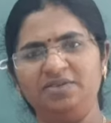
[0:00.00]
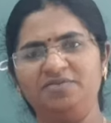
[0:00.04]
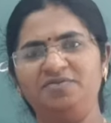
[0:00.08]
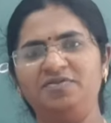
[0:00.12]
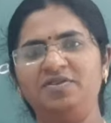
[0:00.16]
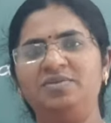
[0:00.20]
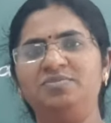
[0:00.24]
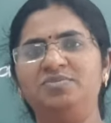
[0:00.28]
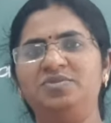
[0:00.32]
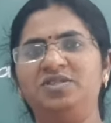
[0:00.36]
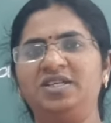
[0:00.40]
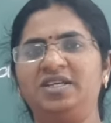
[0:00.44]
a
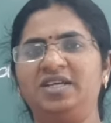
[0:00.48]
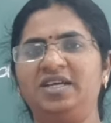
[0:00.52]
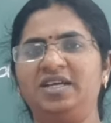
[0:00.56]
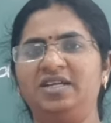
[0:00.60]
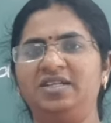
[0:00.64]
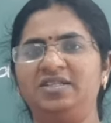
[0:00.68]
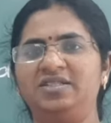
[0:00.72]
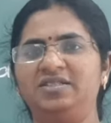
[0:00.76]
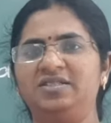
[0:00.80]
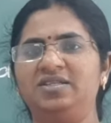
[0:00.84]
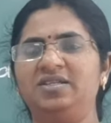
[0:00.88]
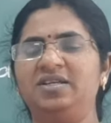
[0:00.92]
film
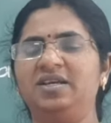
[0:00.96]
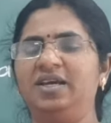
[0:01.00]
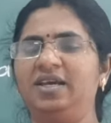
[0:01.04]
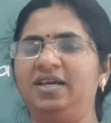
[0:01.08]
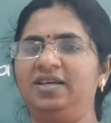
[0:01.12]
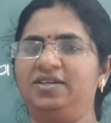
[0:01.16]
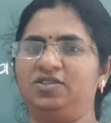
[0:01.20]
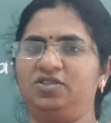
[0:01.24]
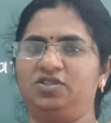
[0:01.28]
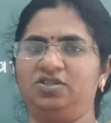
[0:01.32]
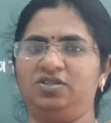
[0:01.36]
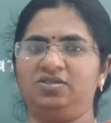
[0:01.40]
ticket,
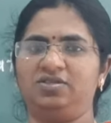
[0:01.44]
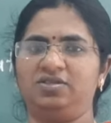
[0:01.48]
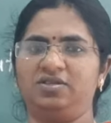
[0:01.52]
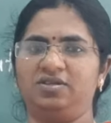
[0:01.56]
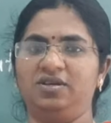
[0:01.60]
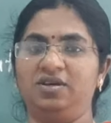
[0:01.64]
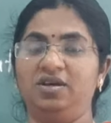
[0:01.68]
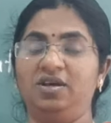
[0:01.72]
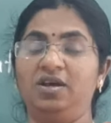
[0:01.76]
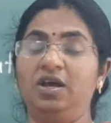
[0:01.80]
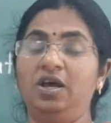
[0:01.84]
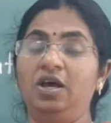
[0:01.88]
etc.
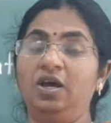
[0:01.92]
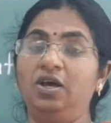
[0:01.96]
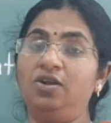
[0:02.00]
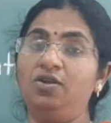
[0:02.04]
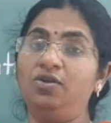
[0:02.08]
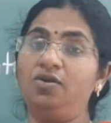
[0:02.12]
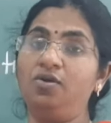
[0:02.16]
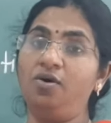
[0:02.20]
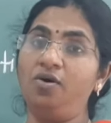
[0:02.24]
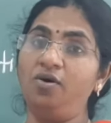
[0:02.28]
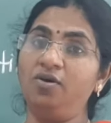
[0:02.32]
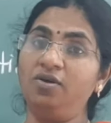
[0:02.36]

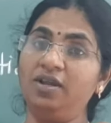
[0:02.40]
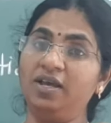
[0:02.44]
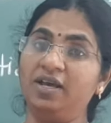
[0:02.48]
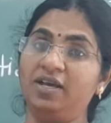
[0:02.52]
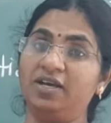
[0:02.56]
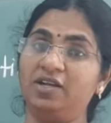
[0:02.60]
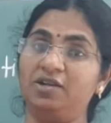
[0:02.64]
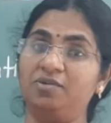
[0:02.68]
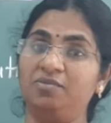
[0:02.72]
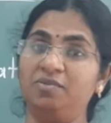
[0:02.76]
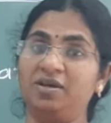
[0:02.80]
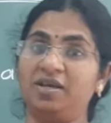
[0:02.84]

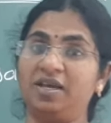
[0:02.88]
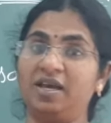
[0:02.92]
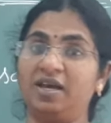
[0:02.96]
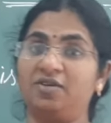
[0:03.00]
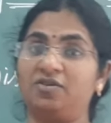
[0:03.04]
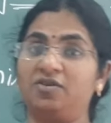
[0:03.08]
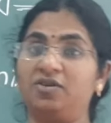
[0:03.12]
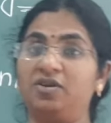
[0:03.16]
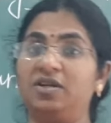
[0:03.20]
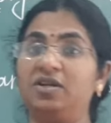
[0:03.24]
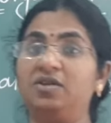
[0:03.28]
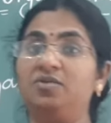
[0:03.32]
Non-economic
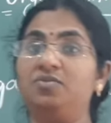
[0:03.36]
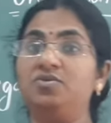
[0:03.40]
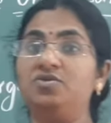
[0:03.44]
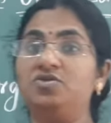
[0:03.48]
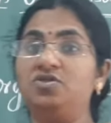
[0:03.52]
activity,